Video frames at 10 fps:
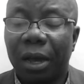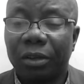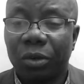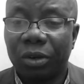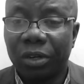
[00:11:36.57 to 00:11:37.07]

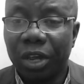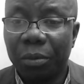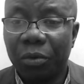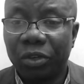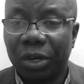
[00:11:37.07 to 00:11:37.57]
Uh, sorry,
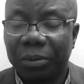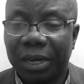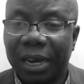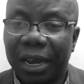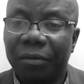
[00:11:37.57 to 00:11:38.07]
Hebrews
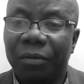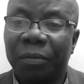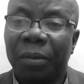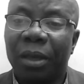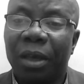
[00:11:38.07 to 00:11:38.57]
chapter
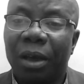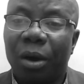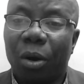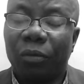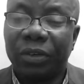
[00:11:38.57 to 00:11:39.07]
11
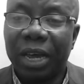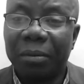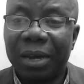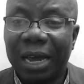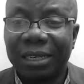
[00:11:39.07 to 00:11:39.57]
of
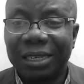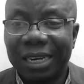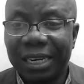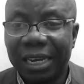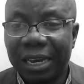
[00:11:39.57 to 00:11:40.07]
them that
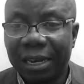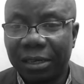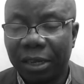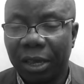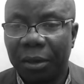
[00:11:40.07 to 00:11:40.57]
diligently
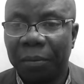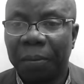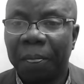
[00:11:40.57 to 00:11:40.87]
seek him.